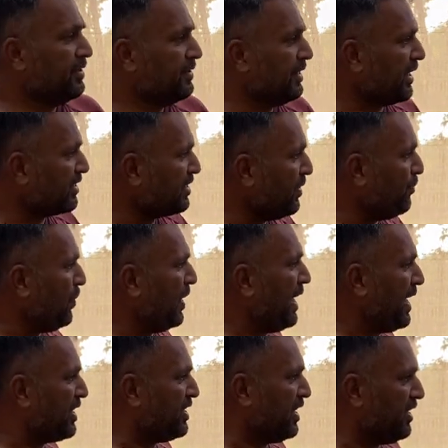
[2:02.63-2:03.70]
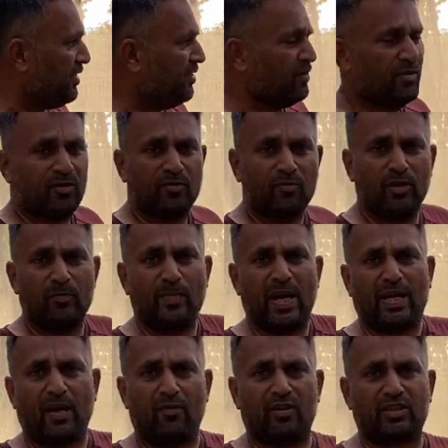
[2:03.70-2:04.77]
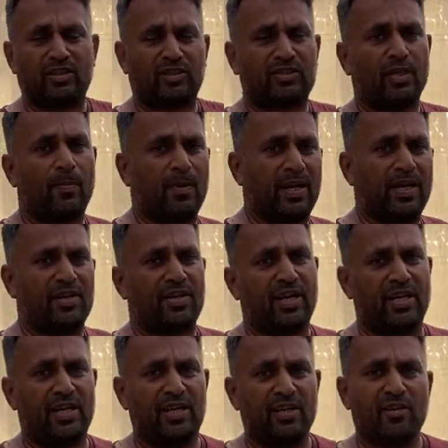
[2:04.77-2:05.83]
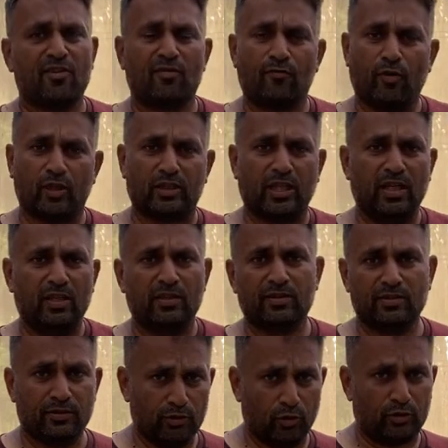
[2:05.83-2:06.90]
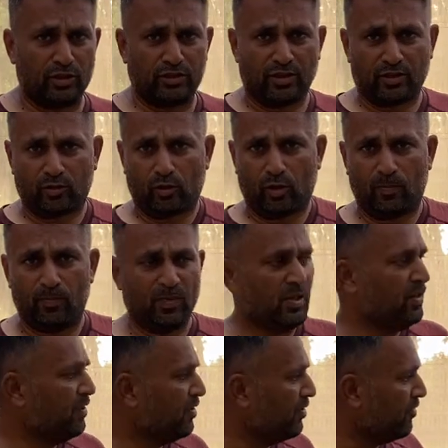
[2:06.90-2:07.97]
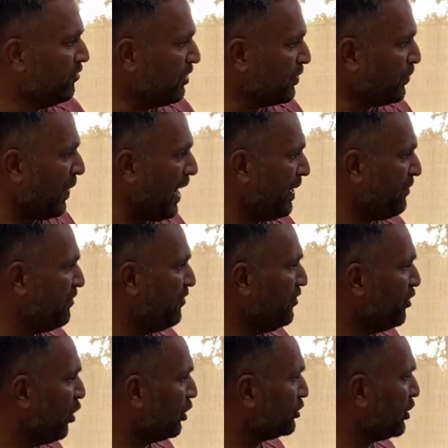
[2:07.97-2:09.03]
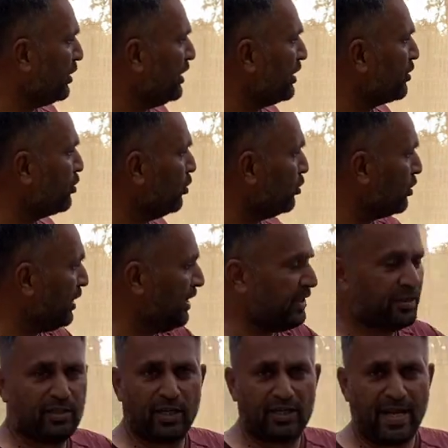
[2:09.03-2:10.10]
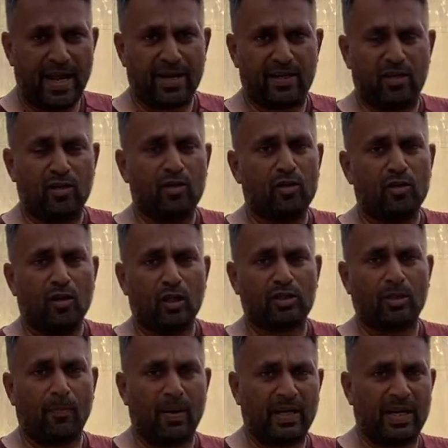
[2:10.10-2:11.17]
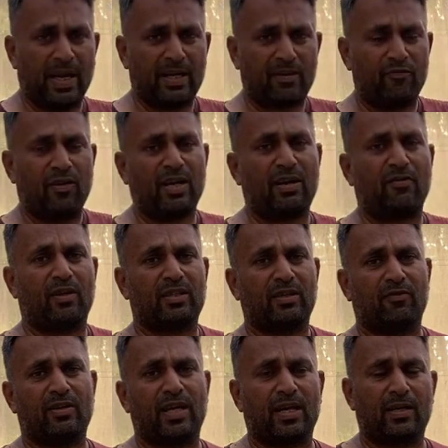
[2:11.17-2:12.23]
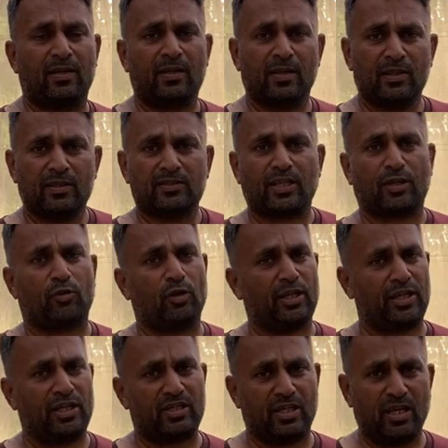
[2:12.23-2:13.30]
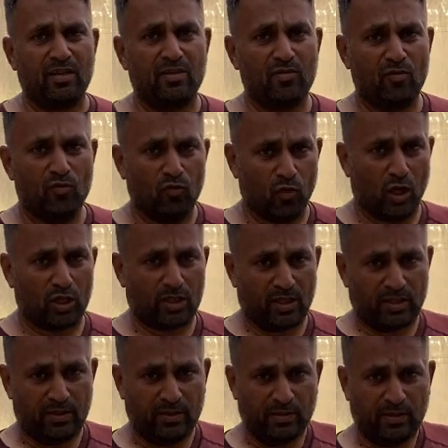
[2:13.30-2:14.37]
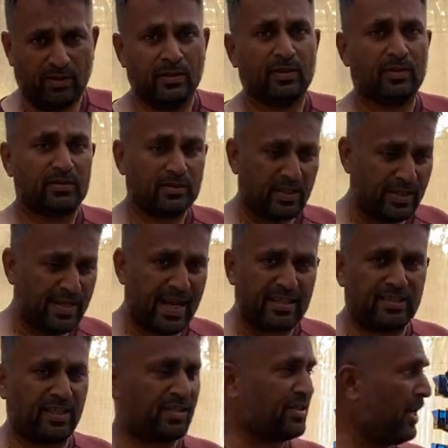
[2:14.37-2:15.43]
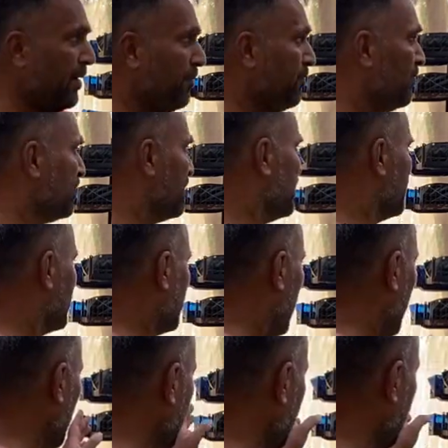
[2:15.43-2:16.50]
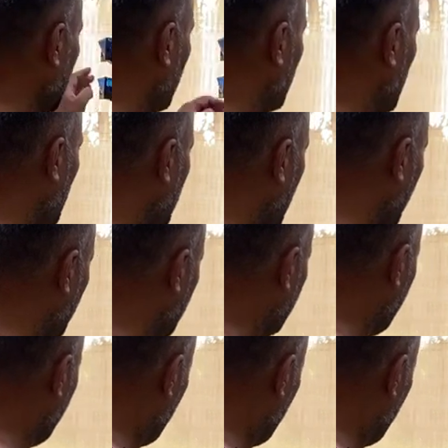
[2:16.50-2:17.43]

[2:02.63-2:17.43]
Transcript: That simple action will make our system again ready for the new season crop. With pipe, we also need to clean the tank or the bucket wherever we are circulating the water. The next system, the vertical grow tower,